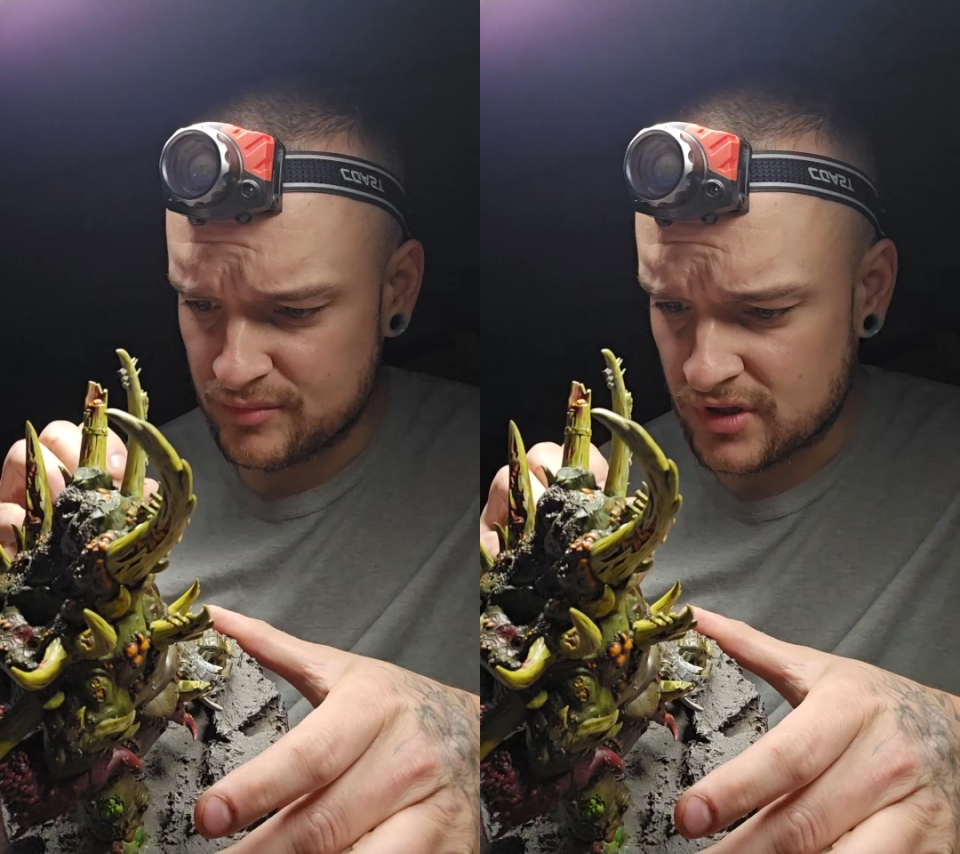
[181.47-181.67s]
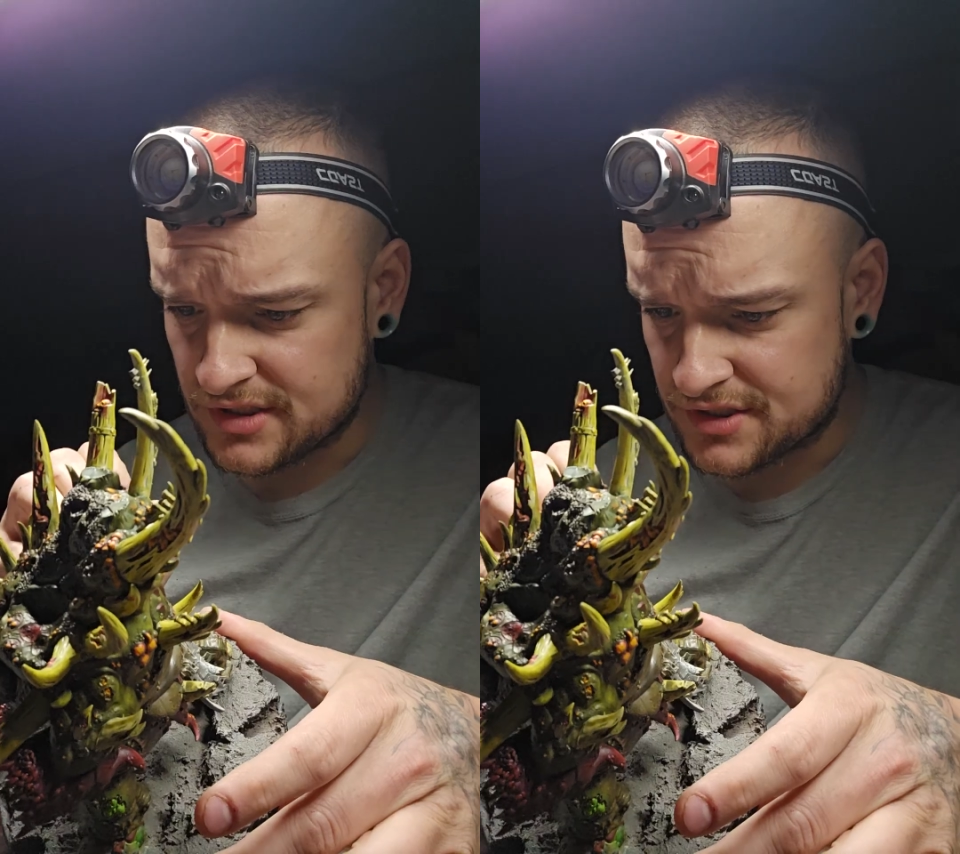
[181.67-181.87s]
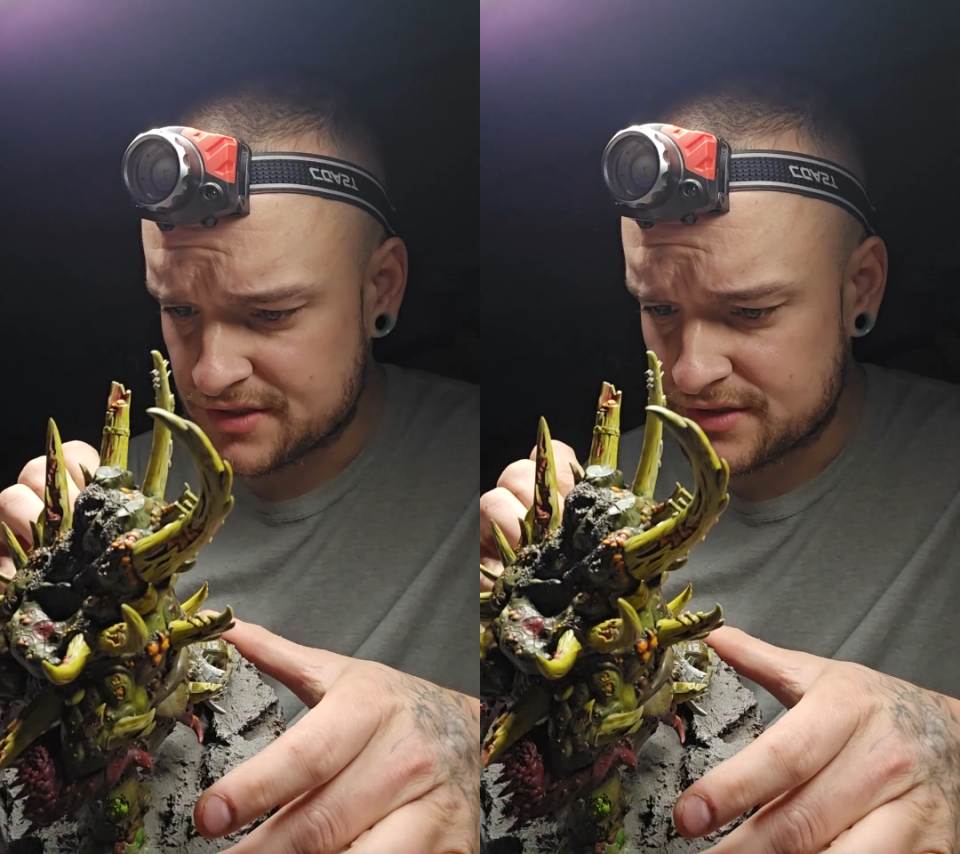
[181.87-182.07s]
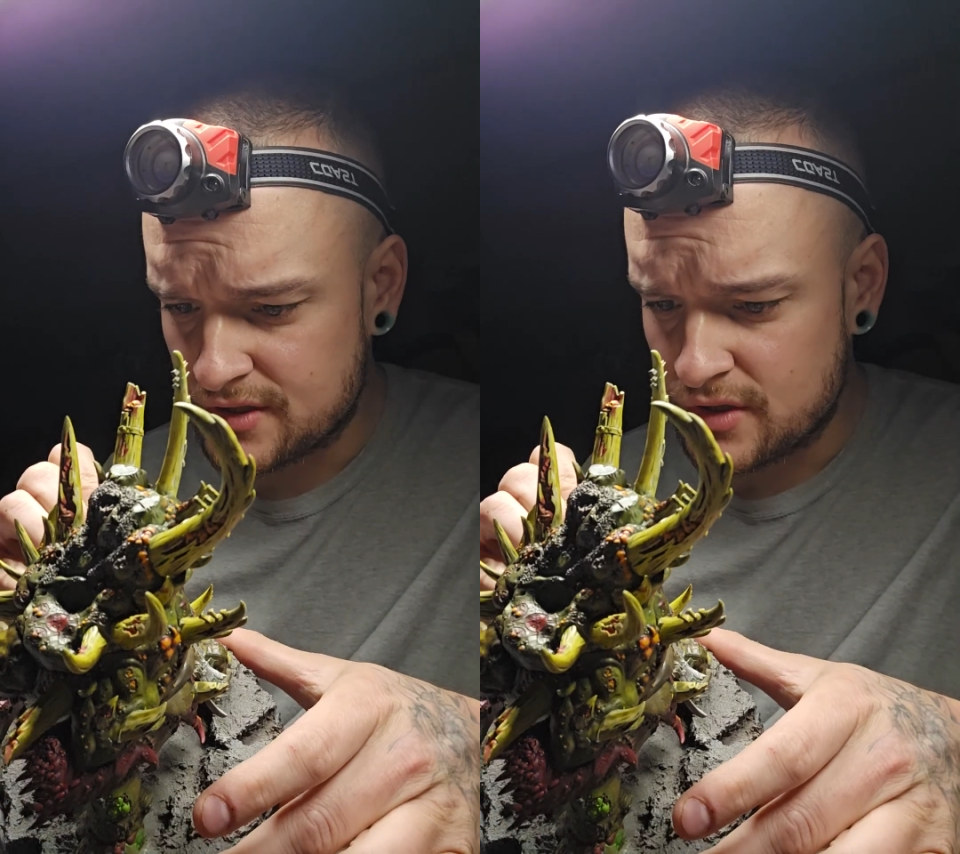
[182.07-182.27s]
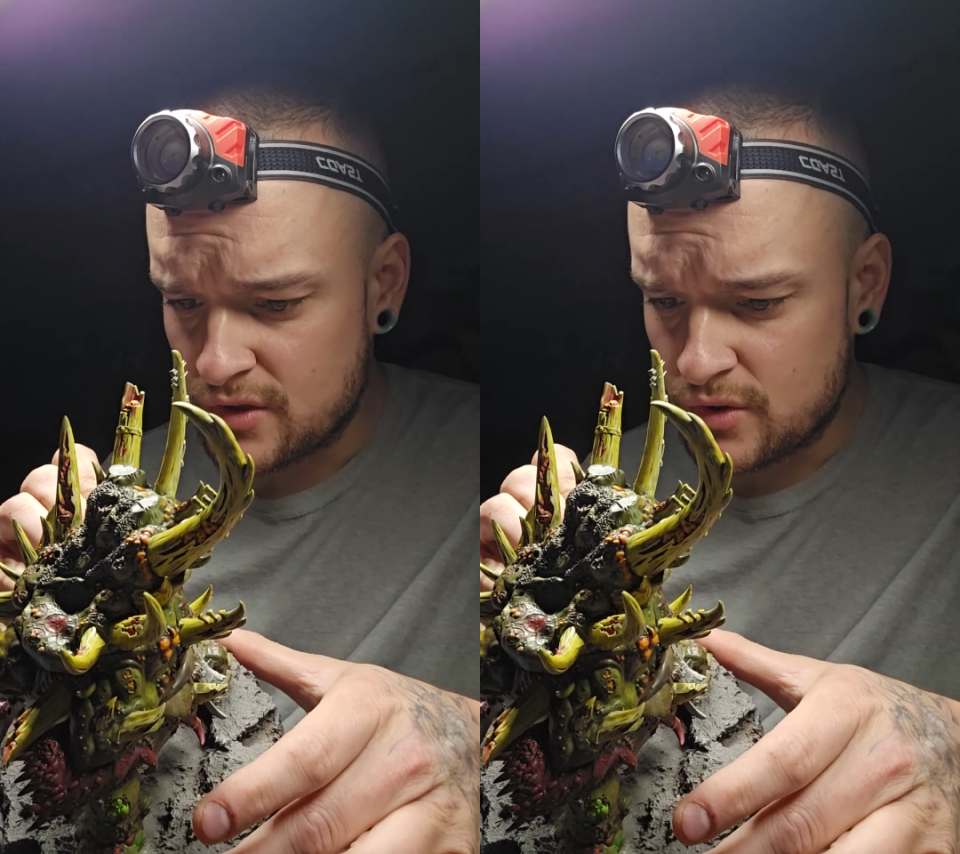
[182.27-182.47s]
the brush
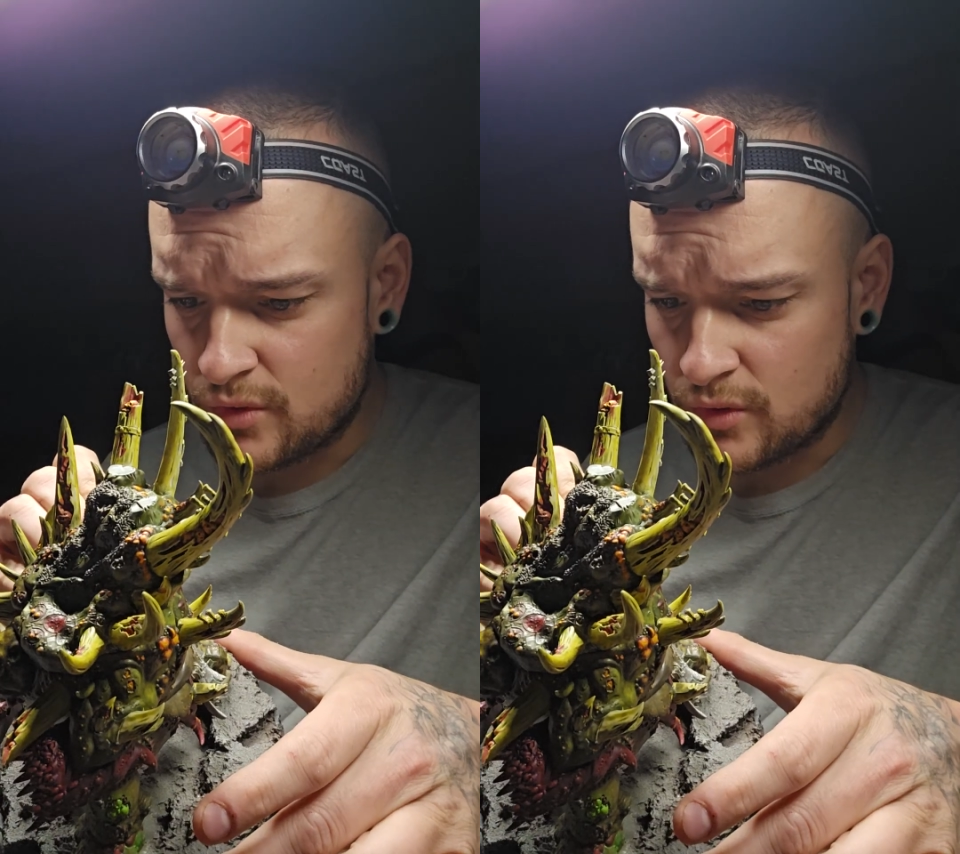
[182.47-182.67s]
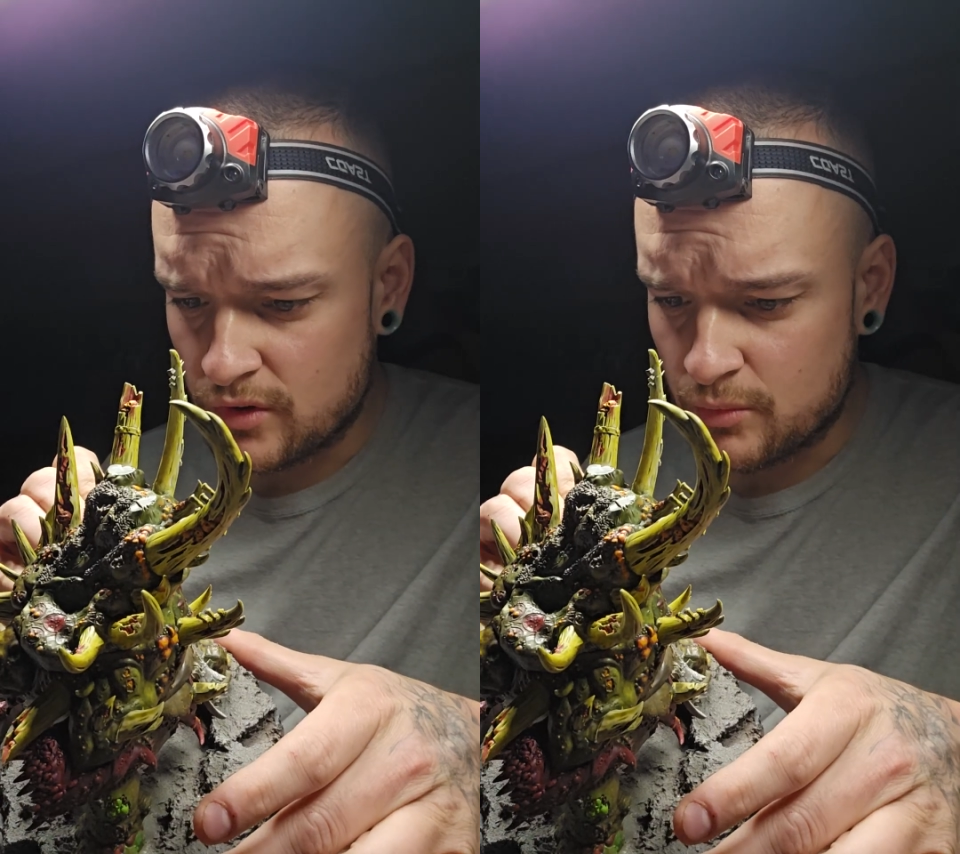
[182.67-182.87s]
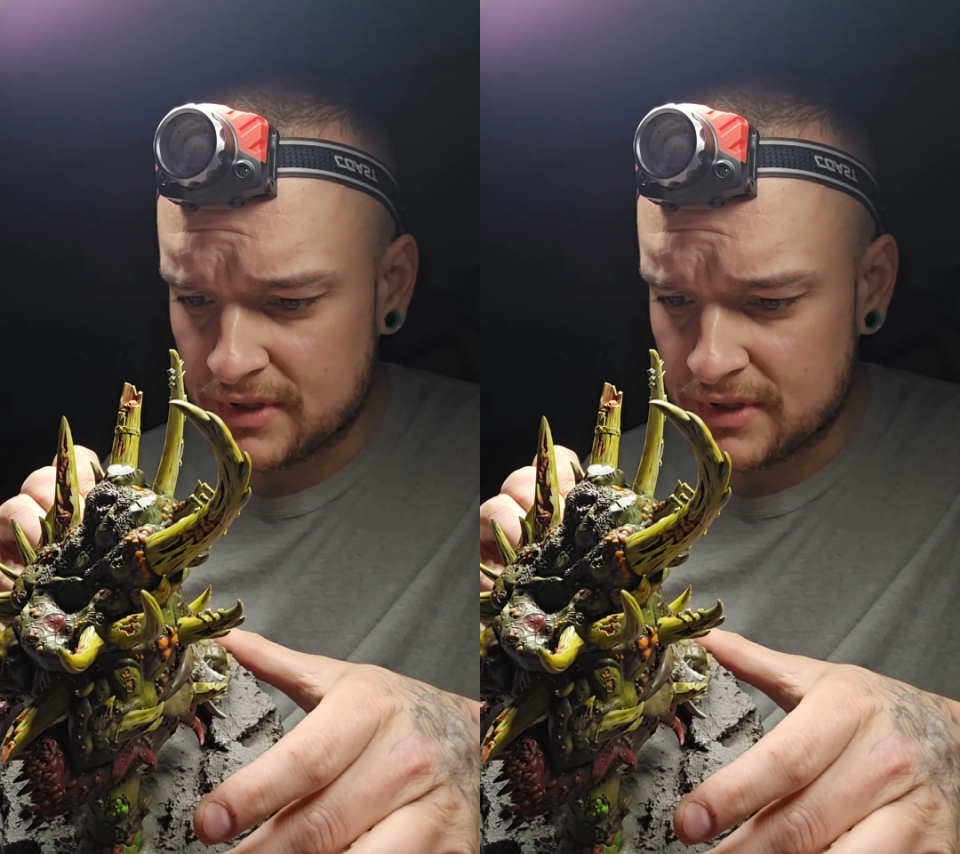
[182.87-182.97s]
or